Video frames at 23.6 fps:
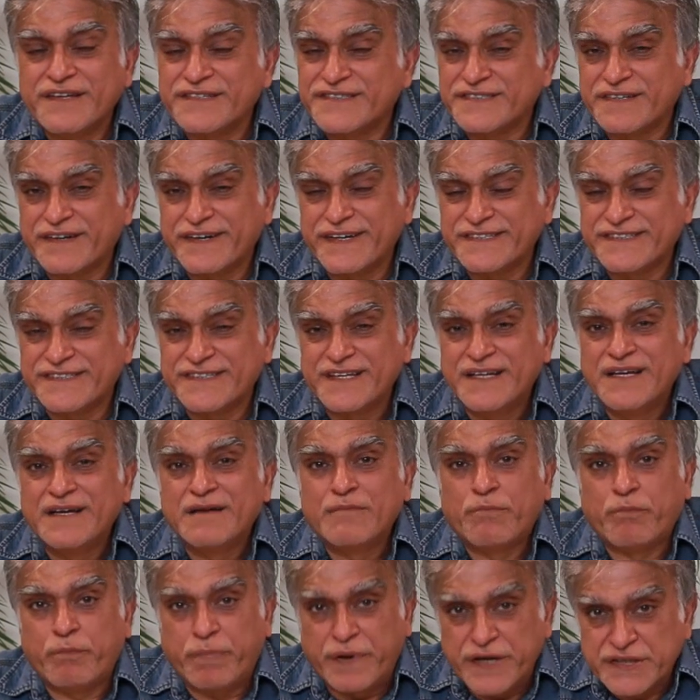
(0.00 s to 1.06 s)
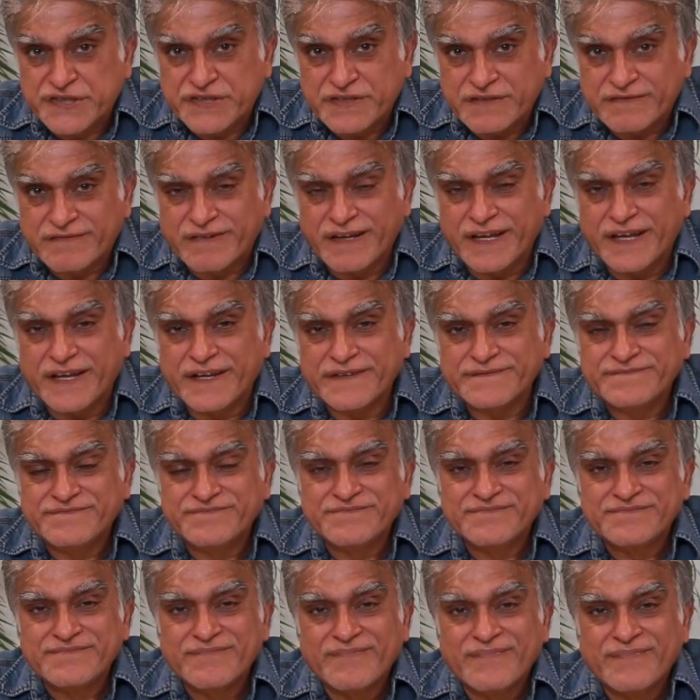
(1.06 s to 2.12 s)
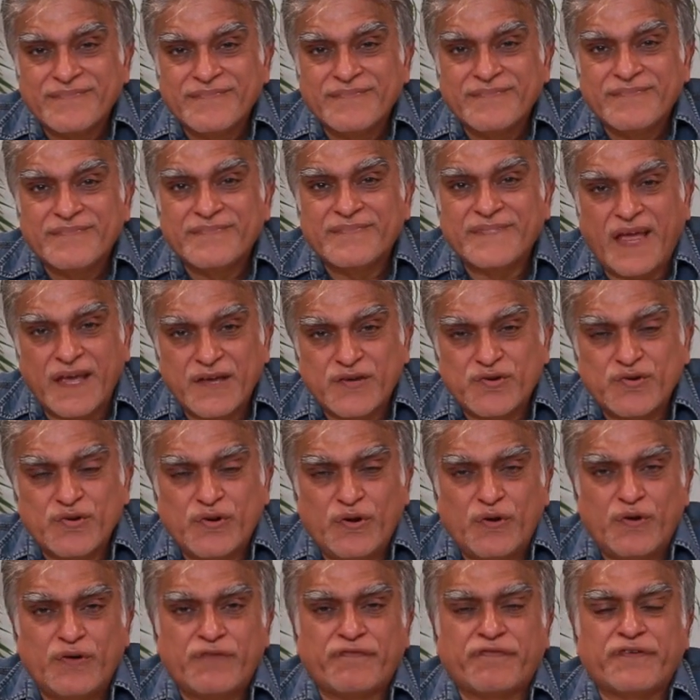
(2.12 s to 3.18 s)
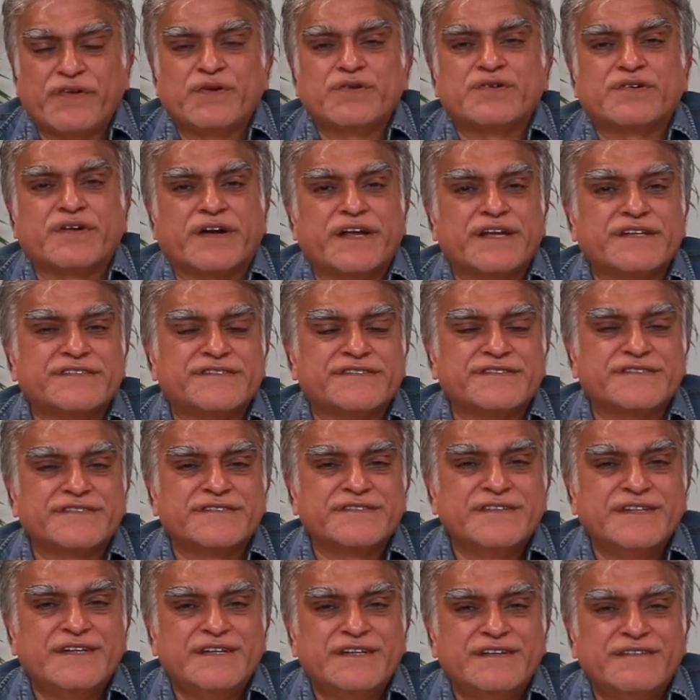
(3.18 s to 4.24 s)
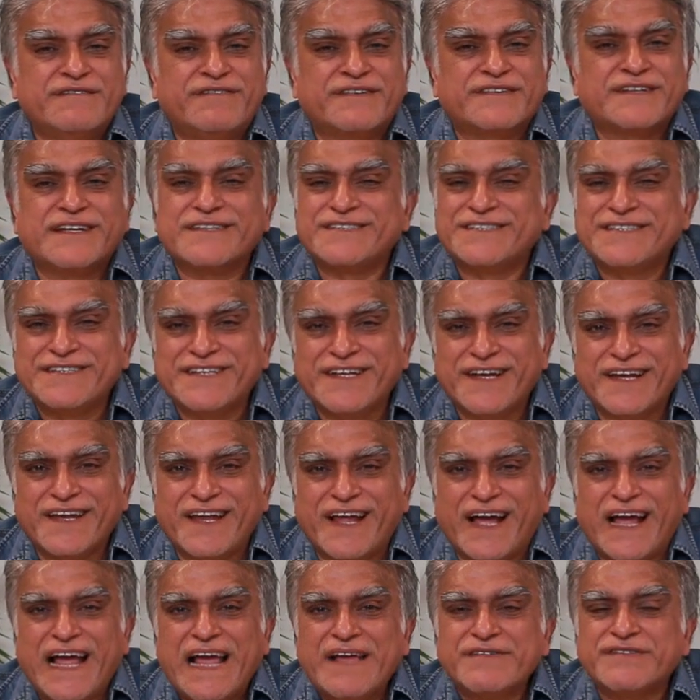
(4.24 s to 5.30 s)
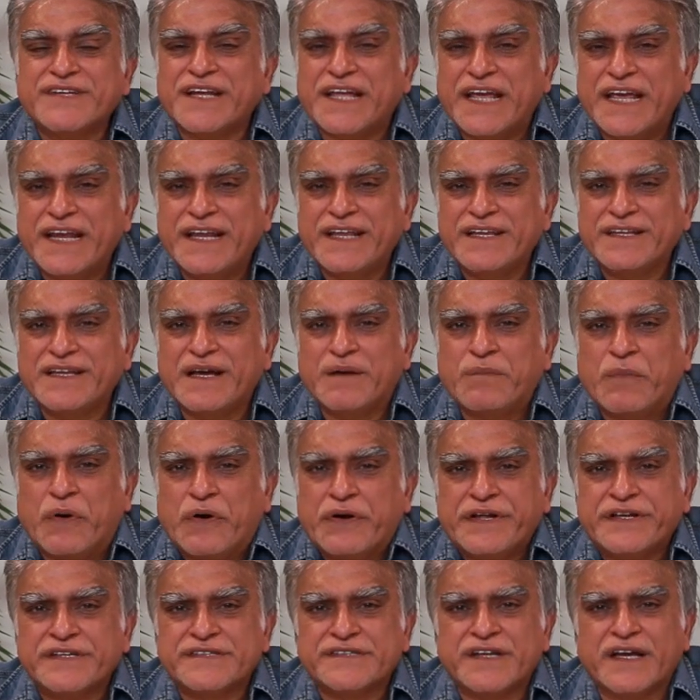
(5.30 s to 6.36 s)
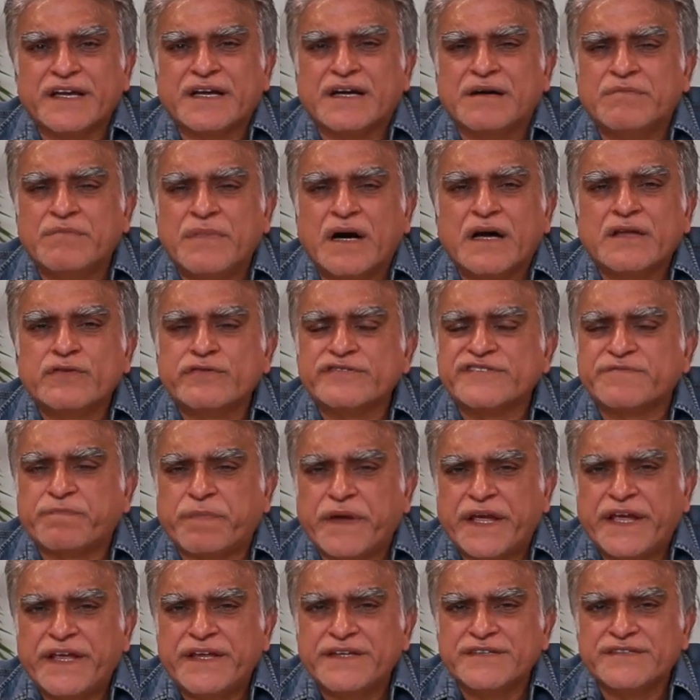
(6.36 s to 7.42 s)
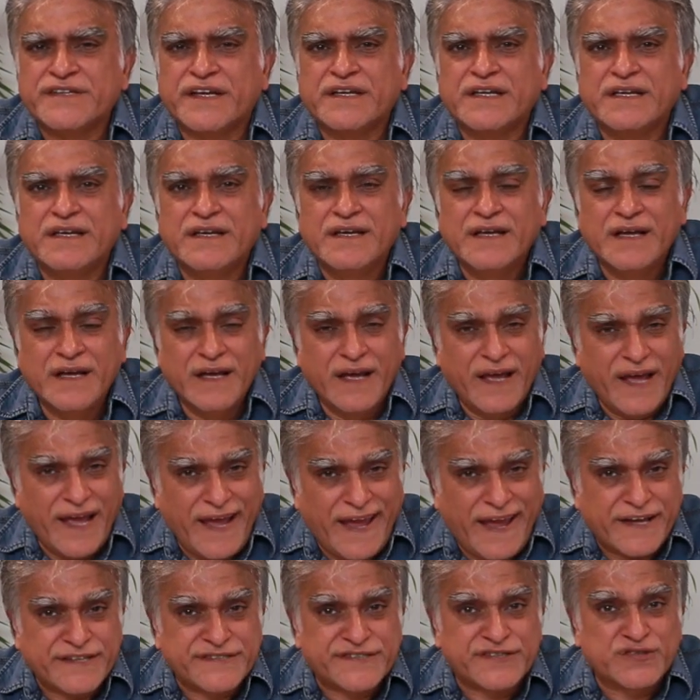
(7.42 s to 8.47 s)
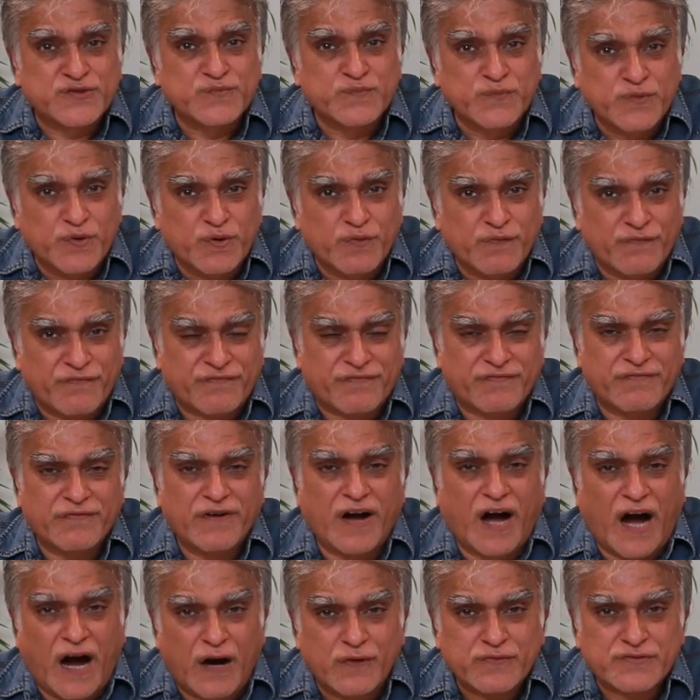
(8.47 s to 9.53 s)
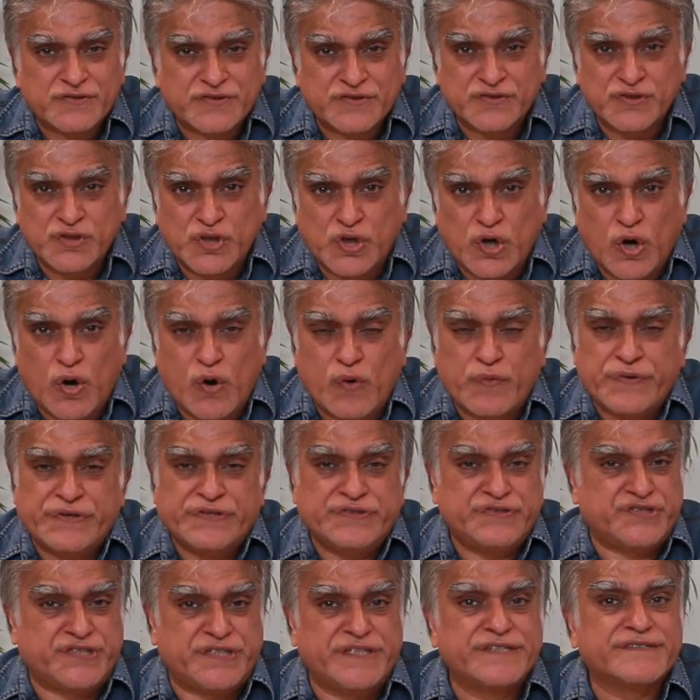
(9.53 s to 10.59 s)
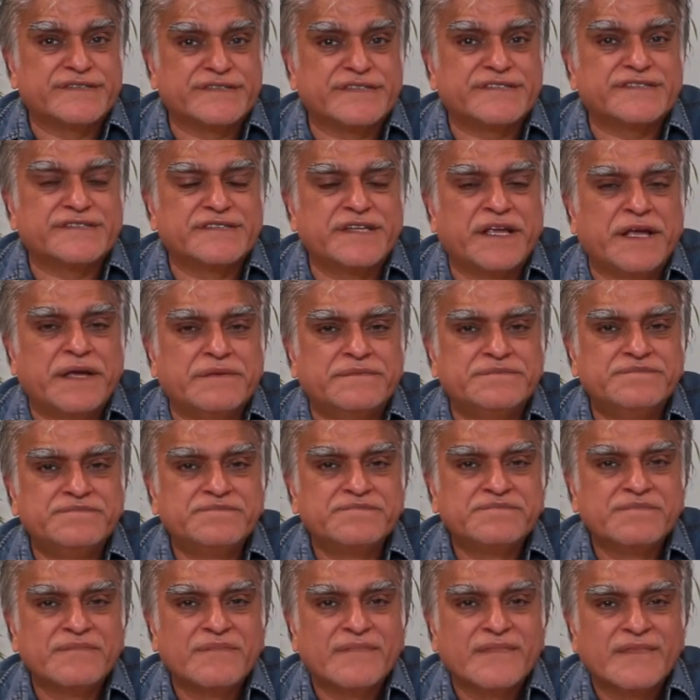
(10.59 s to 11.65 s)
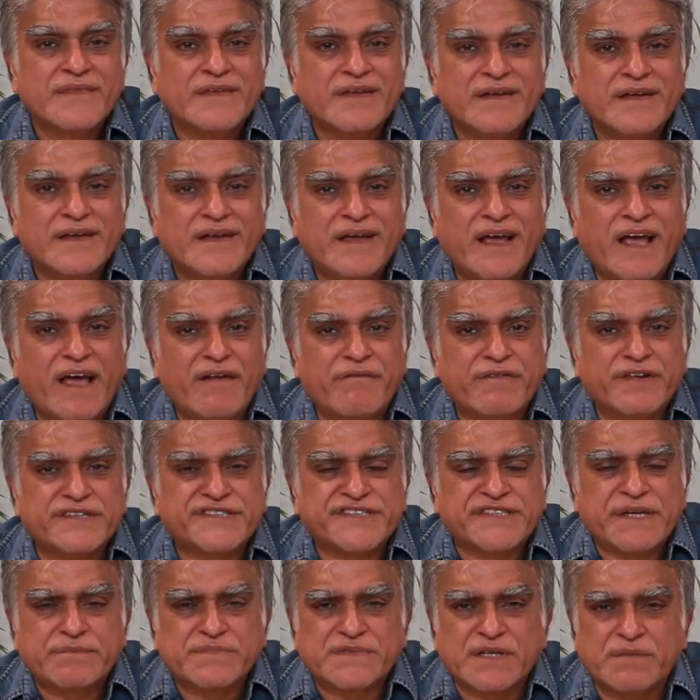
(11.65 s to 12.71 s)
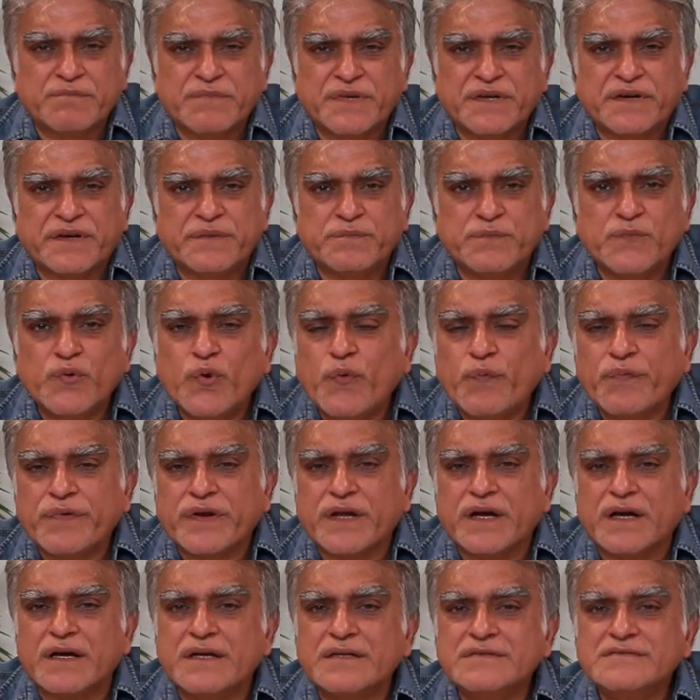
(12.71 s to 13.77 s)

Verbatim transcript: this race patiently. Thank you, Lord, for your grace, for touching their lives and healing their bodies. I command those pains and aches to move, out, go in Jesus' name. Every symptom be removed.